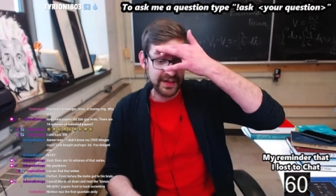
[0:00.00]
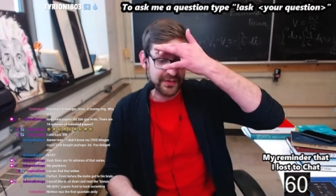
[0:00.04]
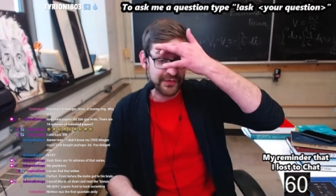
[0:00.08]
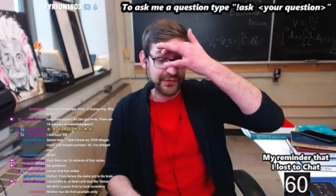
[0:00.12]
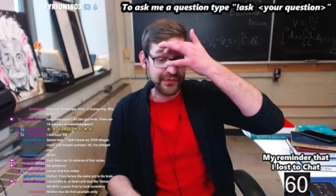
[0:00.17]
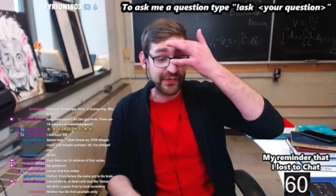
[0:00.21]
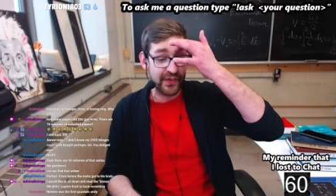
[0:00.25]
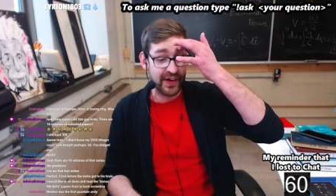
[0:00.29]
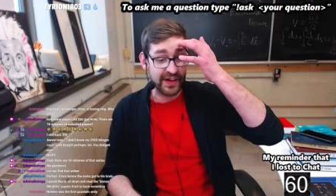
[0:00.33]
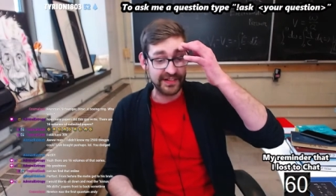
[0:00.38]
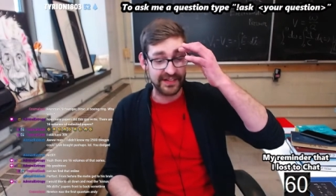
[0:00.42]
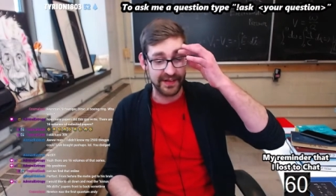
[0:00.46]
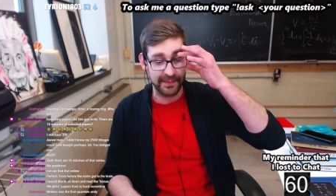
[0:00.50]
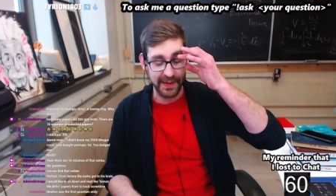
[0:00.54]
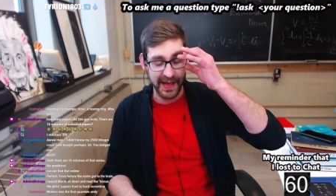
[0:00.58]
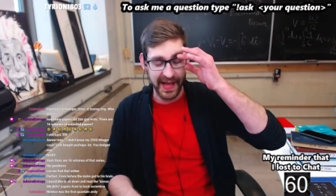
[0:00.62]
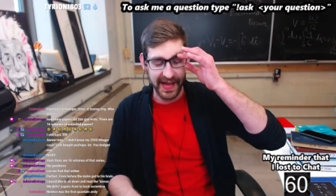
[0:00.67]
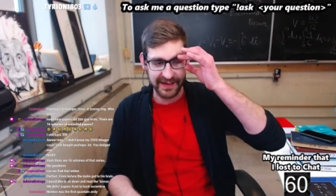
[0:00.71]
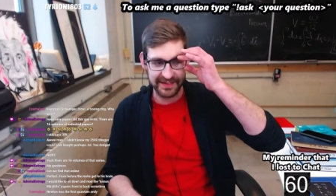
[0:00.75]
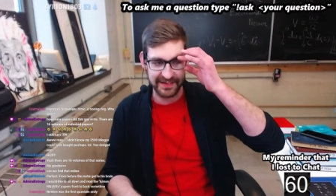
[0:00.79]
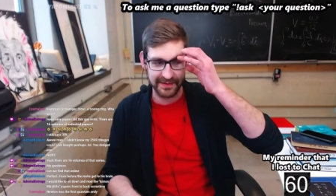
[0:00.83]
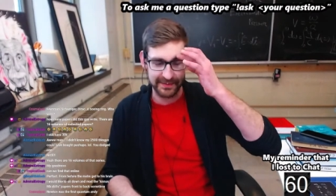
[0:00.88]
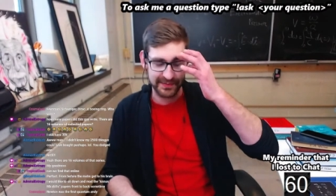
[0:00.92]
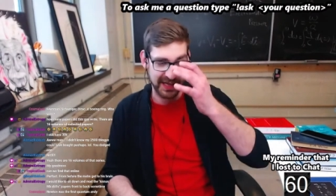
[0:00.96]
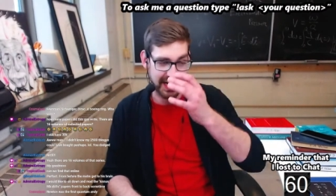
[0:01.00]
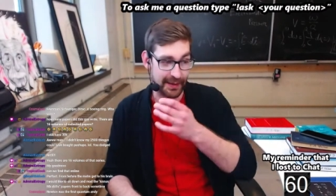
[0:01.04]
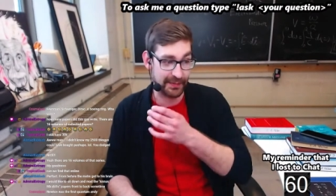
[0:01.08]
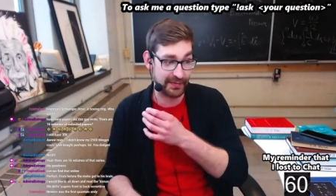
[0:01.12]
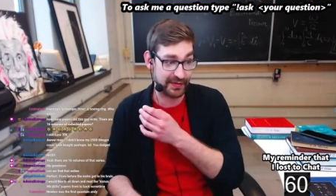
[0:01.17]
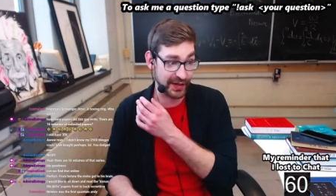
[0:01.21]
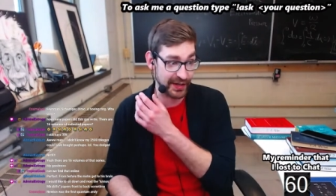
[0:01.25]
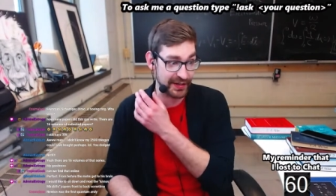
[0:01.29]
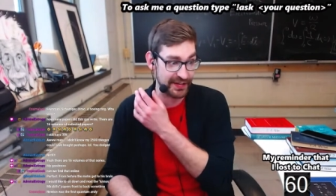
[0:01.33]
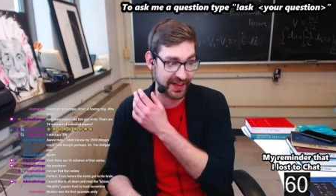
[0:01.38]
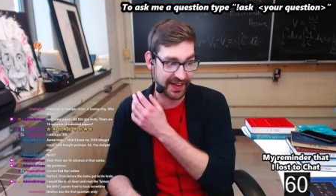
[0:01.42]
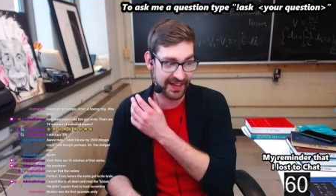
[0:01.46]
front to back sometimes.
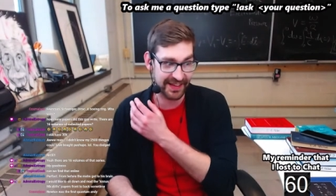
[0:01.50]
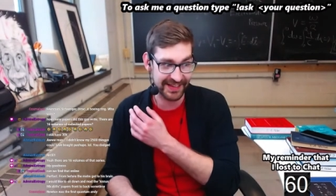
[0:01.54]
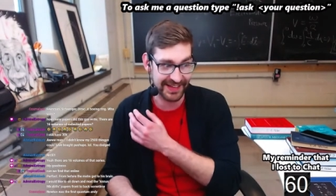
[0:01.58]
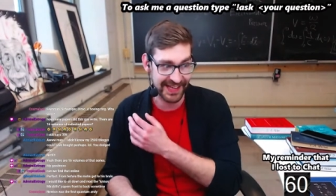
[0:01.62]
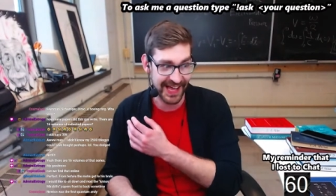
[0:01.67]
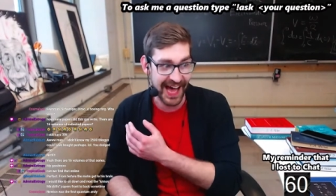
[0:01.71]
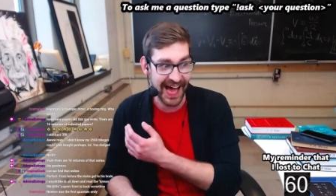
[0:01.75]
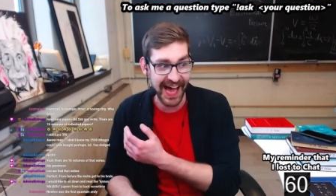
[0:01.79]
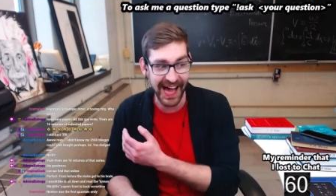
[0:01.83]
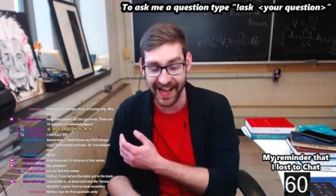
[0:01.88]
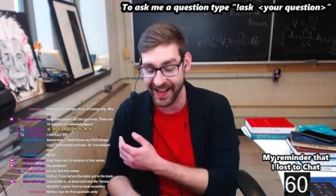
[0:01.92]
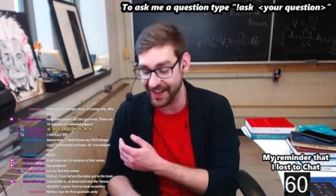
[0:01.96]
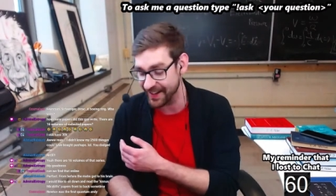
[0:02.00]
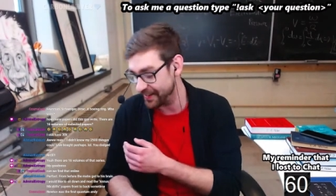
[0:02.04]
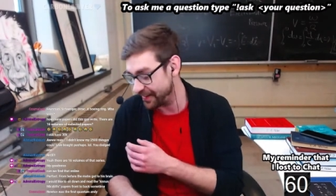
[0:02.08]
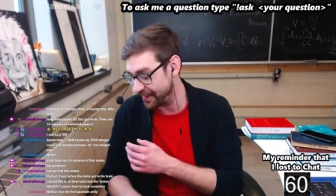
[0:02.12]
There's a lot.